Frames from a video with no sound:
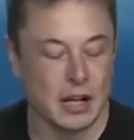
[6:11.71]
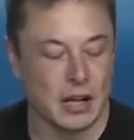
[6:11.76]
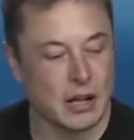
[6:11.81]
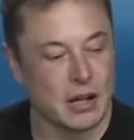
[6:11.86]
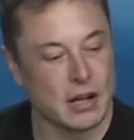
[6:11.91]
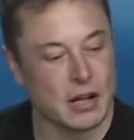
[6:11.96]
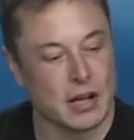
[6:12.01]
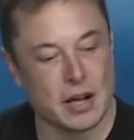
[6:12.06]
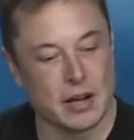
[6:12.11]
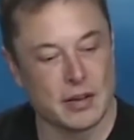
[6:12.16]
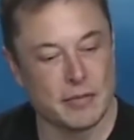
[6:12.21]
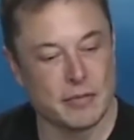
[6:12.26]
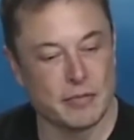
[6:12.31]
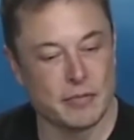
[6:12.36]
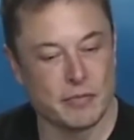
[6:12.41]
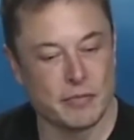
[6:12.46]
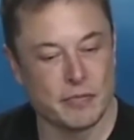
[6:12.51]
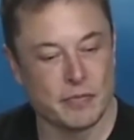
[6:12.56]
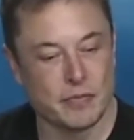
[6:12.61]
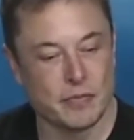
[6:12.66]
I have
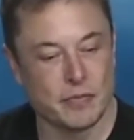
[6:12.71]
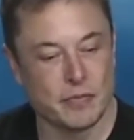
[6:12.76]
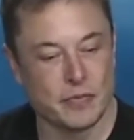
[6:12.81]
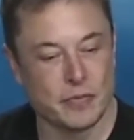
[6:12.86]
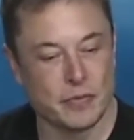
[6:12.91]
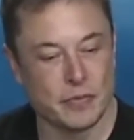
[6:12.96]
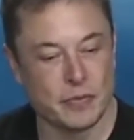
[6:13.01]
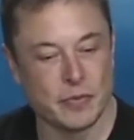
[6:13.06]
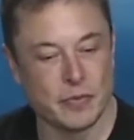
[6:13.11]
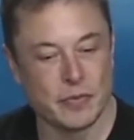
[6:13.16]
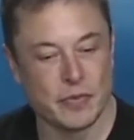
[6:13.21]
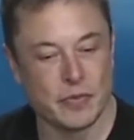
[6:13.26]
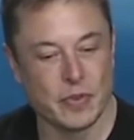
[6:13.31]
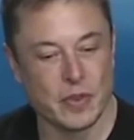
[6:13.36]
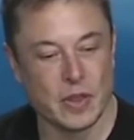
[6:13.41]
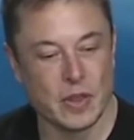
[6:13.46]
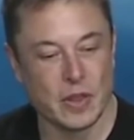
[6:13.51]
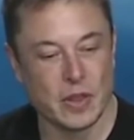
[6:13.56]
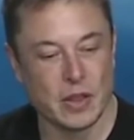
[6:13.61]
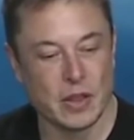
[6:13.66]
a Porsche
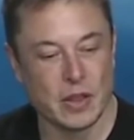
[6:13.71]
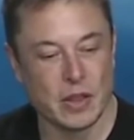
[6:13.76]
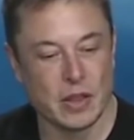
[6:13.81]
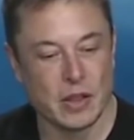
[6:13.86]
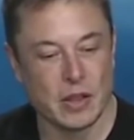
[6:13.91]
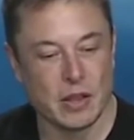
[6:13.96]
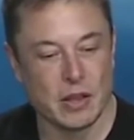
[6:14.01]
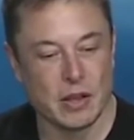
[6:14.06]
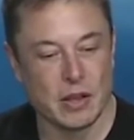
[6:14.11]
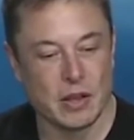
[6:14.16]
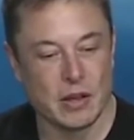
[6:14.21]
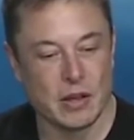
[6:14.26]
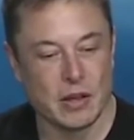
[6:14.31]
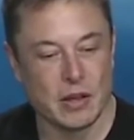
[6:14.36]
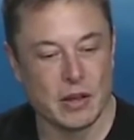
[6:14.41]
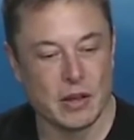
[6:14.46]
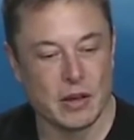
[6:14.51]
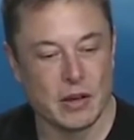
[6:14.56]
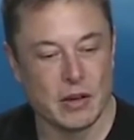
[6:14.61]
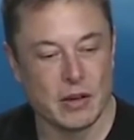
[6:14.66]
if you can take the guts
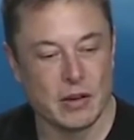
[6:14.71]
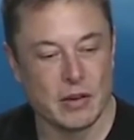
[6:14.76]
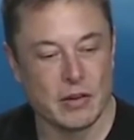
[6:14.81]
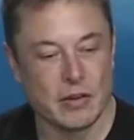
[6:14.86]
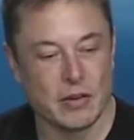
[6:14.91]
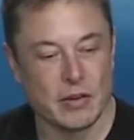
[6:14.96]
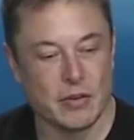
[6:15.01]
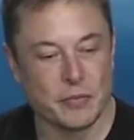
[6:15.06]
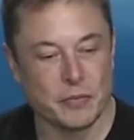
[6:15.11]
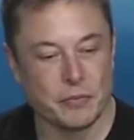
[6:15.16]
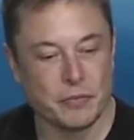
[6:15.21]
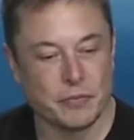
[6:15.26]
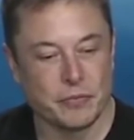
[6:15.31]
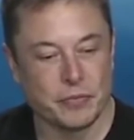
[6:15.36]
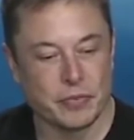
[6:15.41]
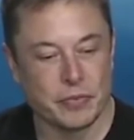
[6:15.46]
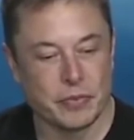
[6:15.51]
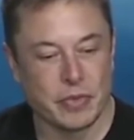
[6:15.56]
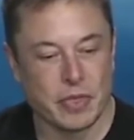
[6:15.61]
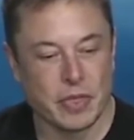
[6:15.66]
out of it and
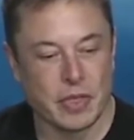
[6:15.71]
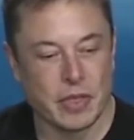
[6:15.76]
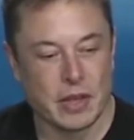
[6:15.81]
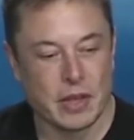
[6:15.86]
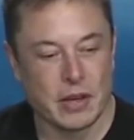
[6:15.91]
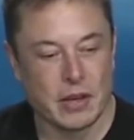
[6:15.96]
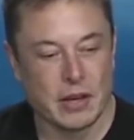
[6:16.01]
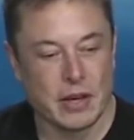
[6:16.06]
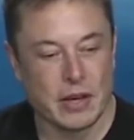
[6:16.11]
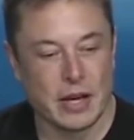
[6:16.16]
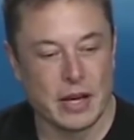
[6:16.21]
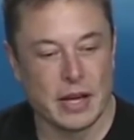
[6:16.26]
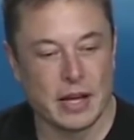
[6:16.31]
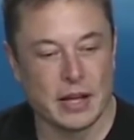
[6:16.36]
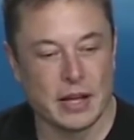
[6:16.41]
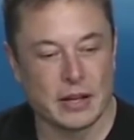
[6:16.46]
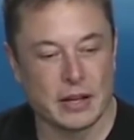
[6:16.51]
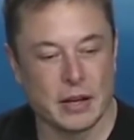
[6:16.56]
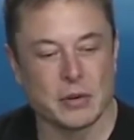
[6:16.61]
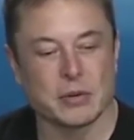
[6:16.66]
make it an electric
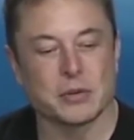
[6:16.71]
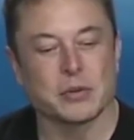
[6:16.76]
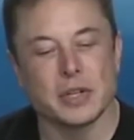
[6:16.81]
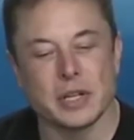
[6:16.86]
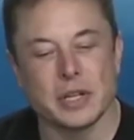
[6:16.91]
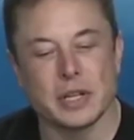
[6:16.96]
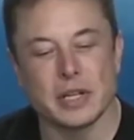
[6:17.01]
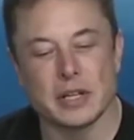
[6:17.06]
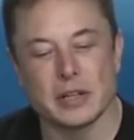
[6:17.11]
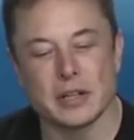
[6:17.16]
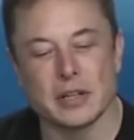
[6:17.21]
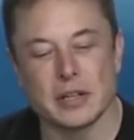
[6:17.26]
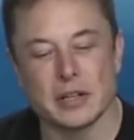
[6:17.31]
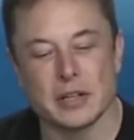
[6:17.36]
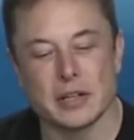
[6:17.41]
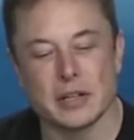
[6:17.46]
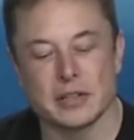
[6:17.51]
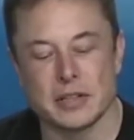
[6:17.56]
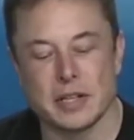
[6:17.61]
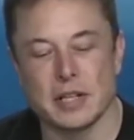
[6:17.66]
car, I would be
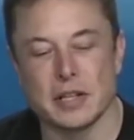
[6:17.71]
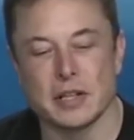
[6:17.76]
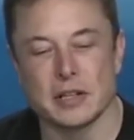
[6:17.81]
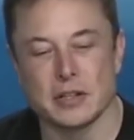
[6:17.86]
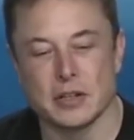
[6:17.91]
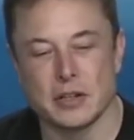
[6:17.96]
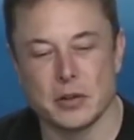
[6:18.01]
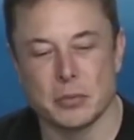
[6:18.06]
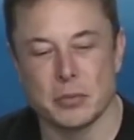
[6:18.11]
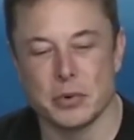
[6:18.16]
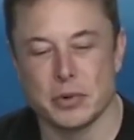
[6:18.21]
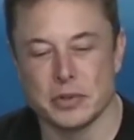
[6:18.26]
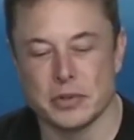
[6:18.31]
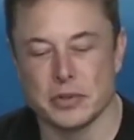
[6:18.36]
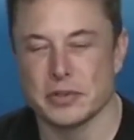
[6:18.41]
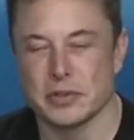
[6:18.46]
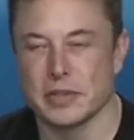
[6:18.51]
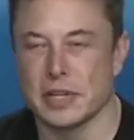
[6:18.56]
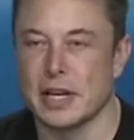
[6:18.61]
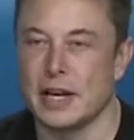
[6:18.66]
willing you to
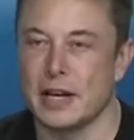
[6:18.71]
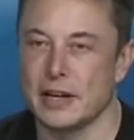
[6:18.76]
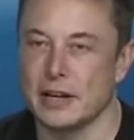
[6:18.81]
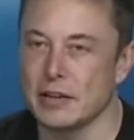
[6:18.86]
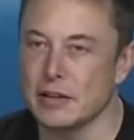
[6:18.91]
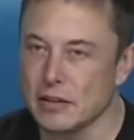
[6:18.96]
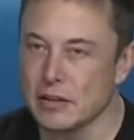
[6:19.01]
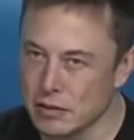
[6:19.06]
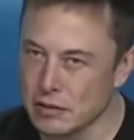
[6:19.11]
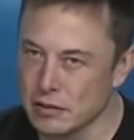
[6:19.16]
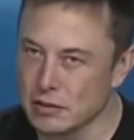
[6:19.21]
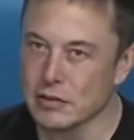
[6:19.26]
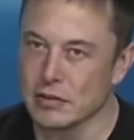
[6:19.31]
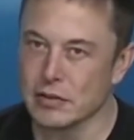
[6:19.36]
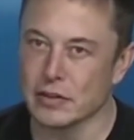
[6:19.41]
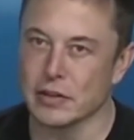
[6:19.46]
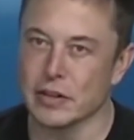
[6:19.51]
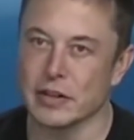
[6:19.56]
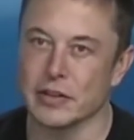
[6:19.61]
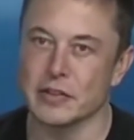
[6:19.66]
pay to a
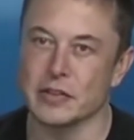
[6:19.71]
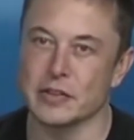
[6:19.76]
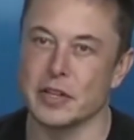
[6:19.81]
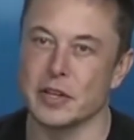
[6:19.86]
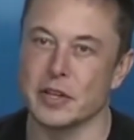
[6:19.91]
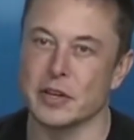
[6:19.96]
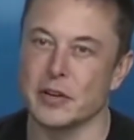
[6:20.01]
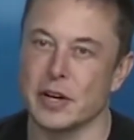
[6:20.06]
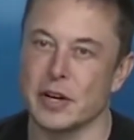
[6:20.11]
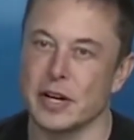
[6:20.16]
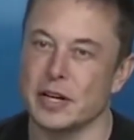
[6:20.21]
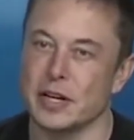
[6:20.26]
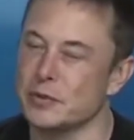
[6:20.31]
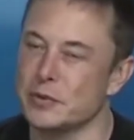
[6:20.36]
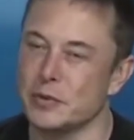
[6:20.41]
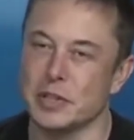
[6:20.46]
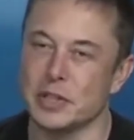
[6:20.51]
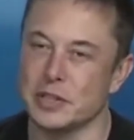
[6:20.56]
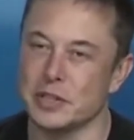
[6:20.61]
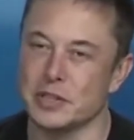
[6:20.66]
quarter million
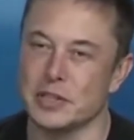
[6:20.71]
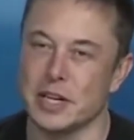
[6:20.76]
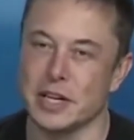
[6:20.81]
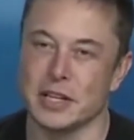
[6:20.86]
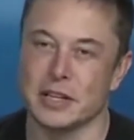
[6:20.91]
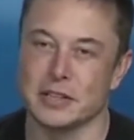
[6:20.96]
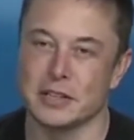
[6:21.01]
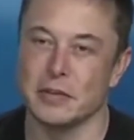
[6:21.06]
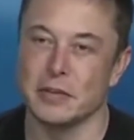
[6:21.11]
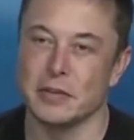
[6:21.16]
dollars. Musk